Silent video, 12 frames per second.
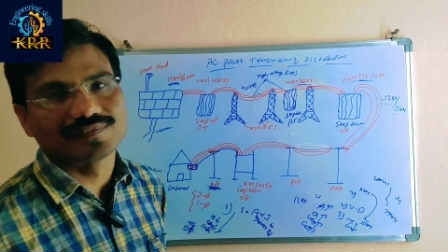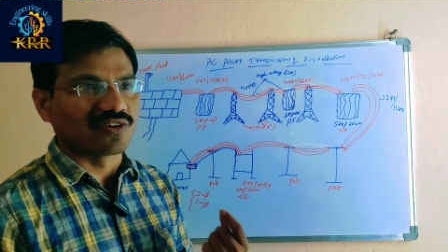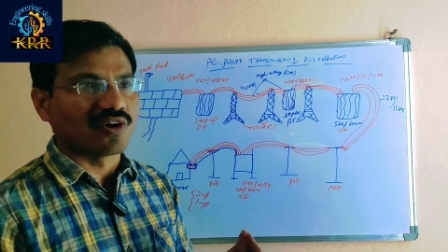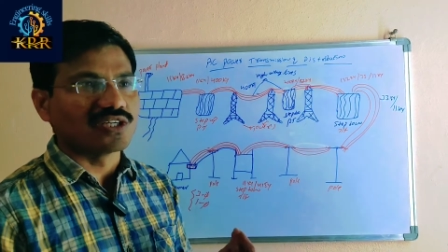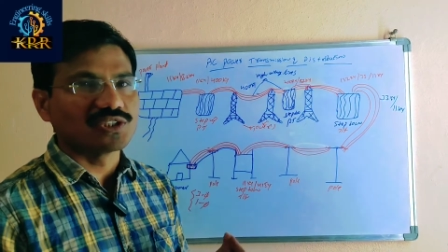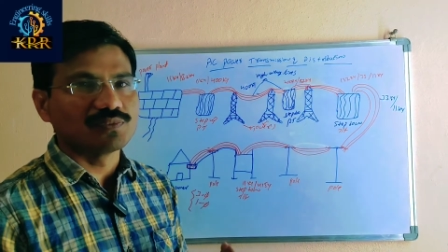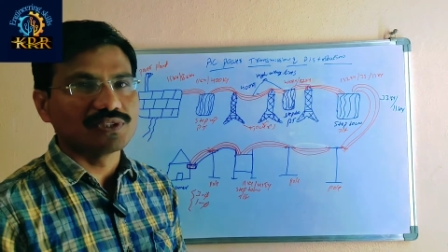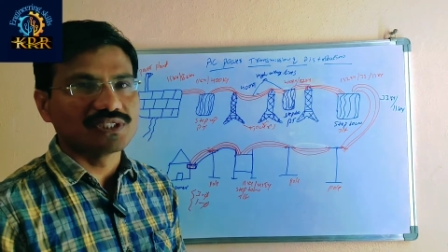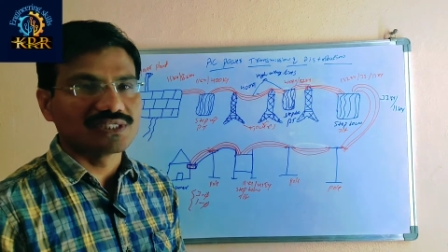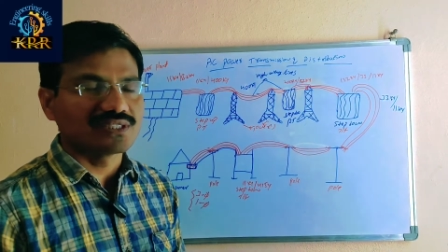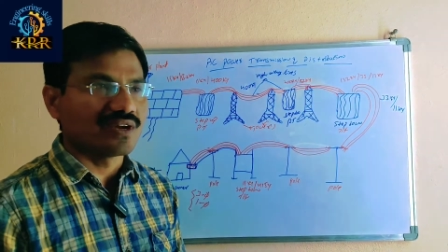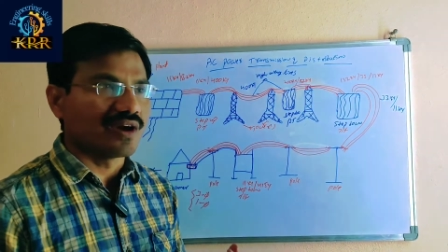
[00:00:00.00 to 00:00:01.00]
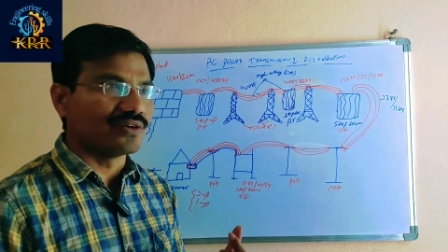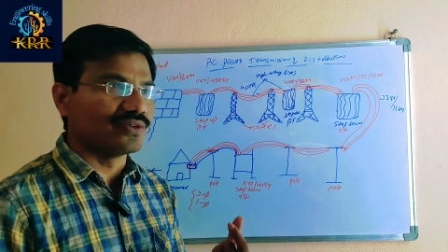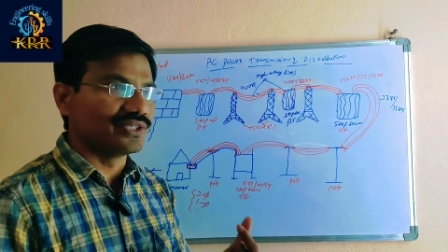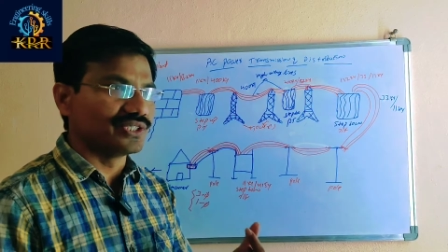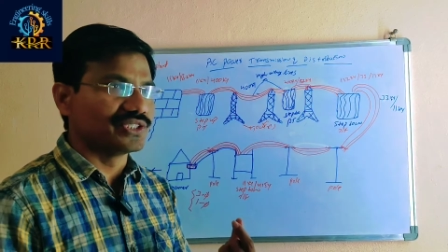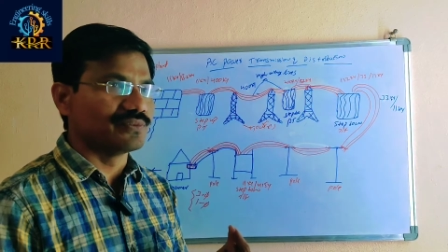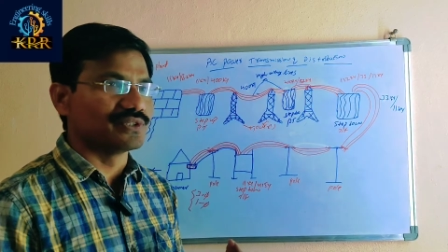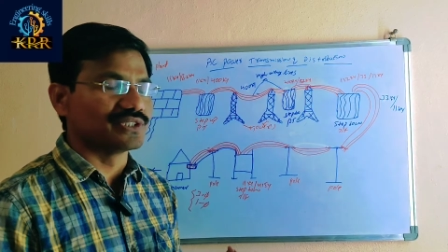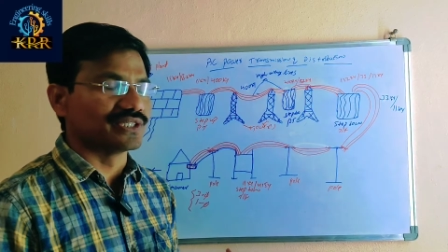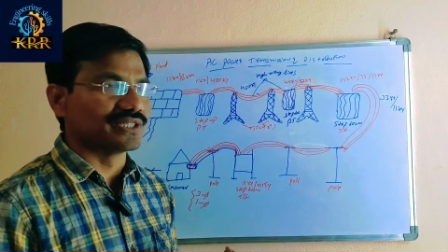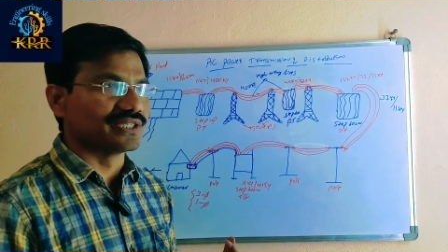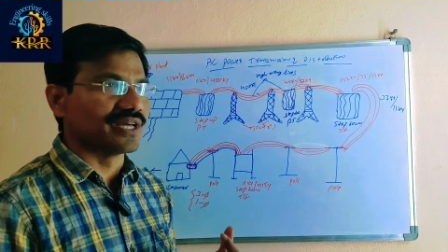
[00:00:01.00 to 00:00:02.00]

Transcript: Transmission and distribution.